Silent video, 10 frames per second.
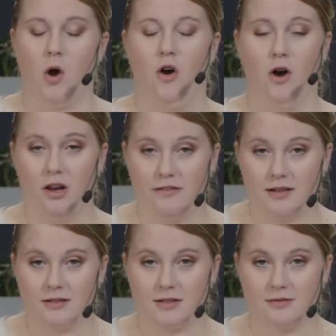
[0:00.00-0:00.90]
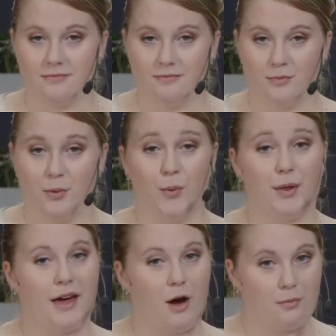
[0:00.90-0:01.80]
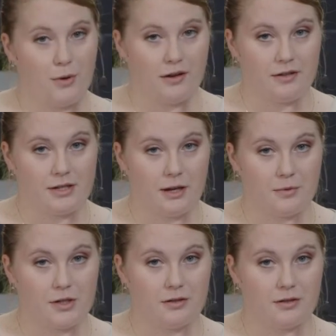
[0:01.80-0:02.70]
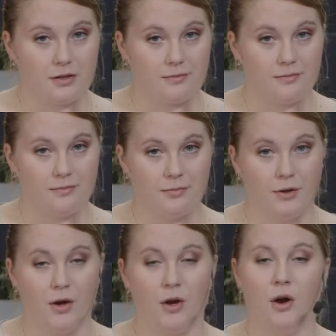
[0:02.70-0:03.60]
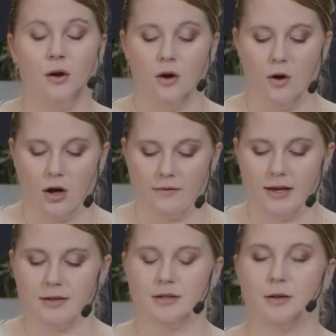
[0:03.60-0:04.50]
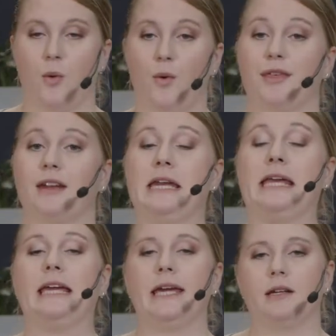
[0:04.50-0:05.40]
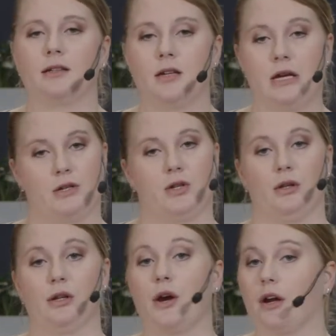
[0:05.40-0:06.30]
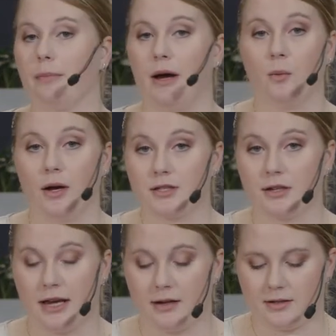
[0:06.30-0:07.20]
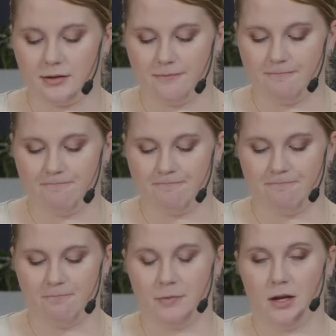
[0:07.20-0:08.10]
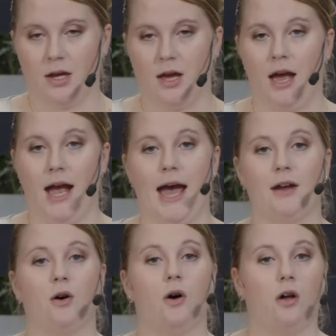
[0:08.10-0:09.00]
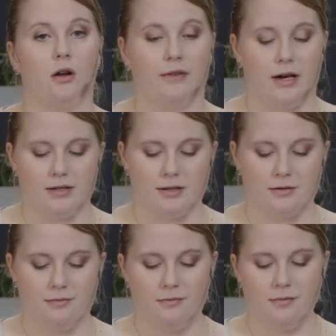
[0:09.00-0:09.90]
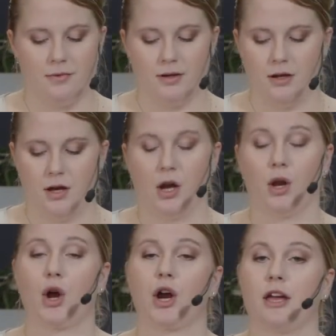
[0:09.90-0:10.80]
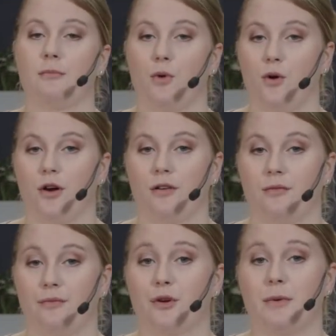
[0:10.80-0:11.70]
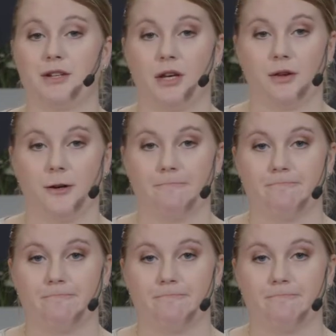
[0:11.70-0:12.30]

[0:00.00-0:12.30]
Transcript: All of us without preconceptions. All of us with a need to learn about Watson X. And all of us learning more from each other.